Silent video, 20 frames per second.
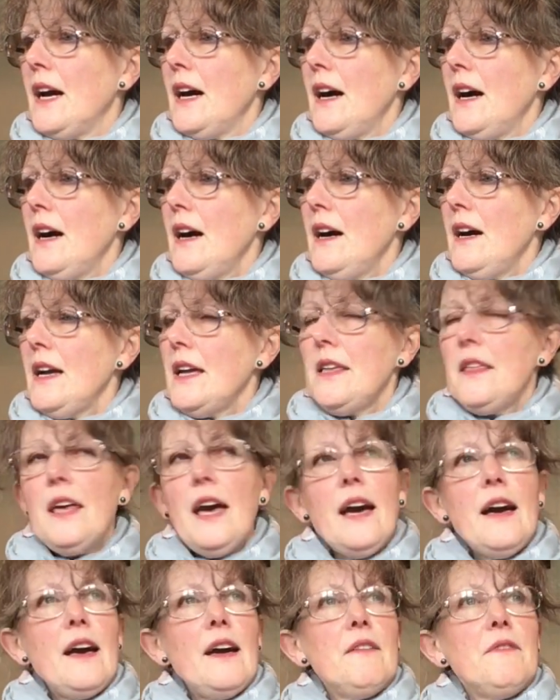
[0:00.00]
I
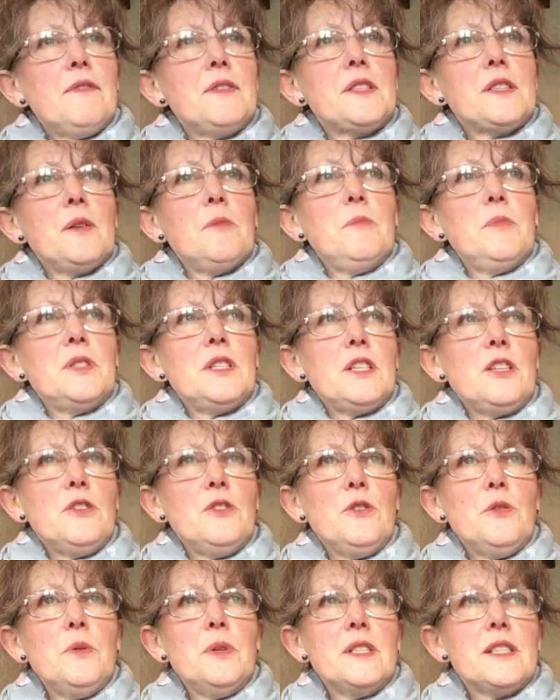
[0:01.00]
have somebody
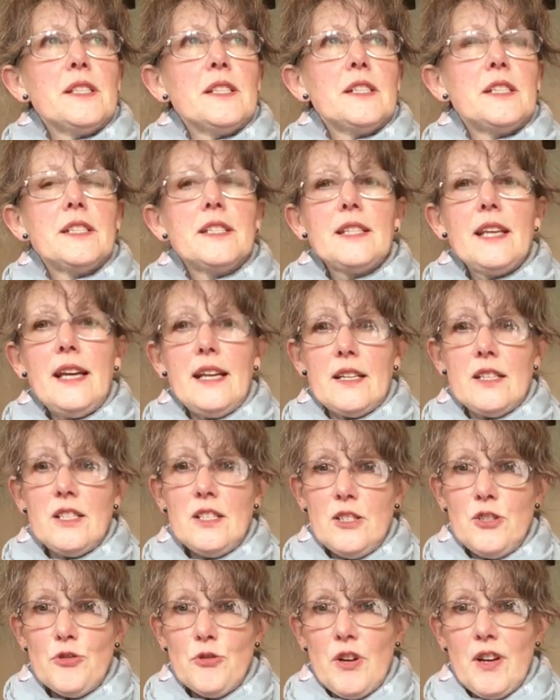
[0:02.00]
who is a
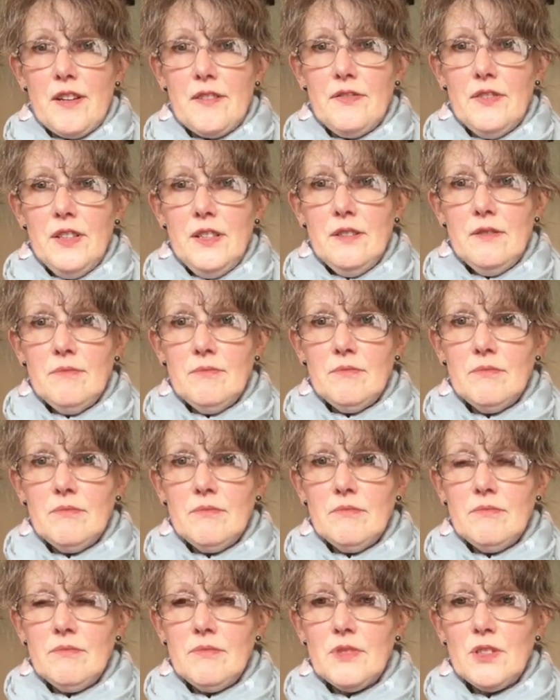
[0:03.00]
taxi driver.
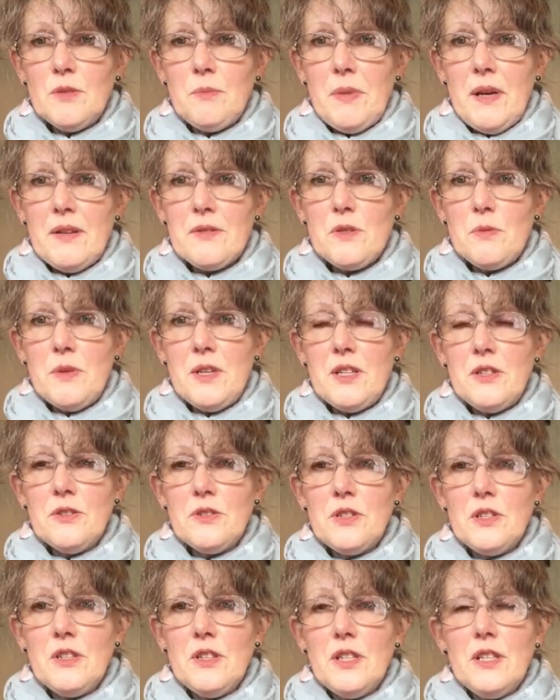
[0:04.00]
So perhaps we
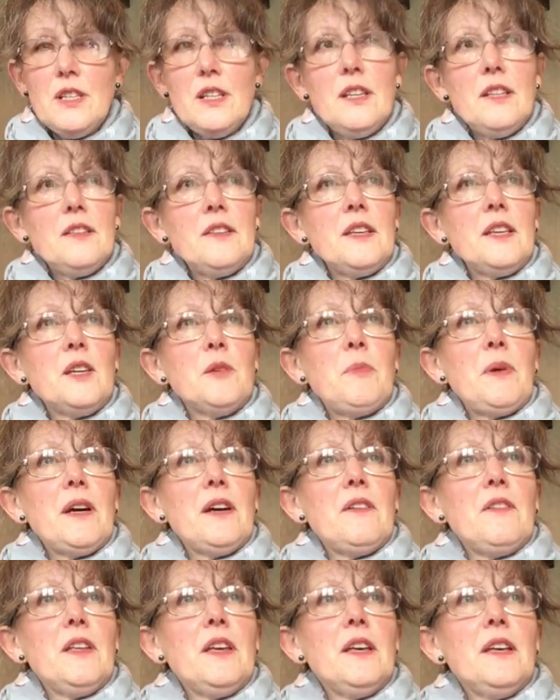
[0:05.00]
could think
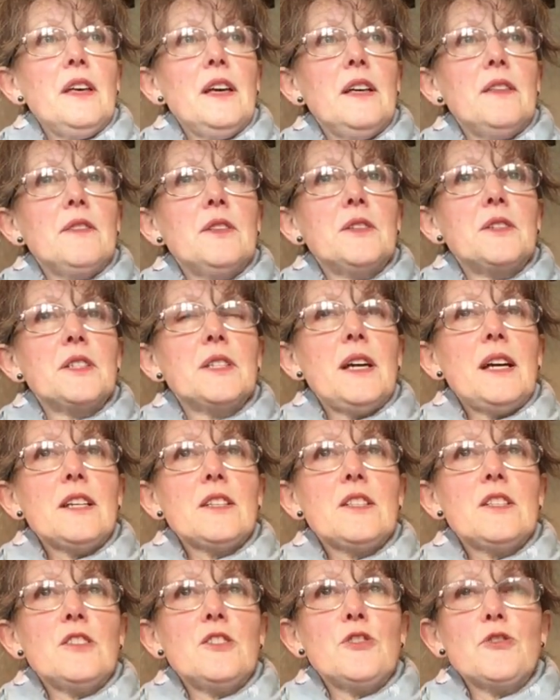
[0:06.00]
about the
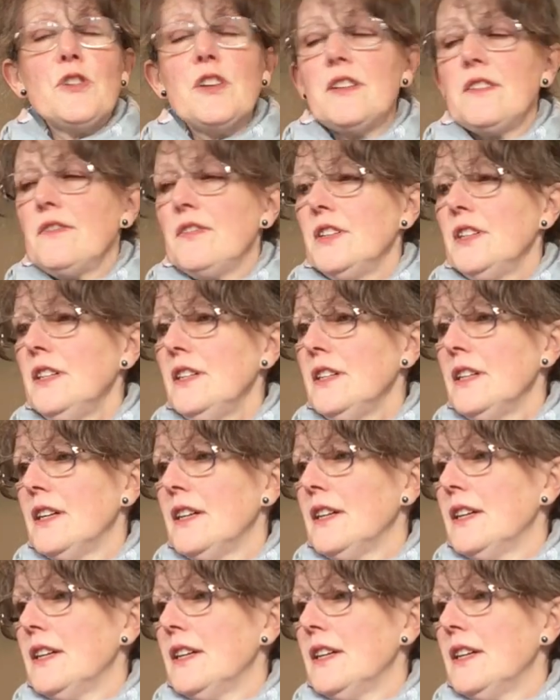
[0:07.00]
taxi driver.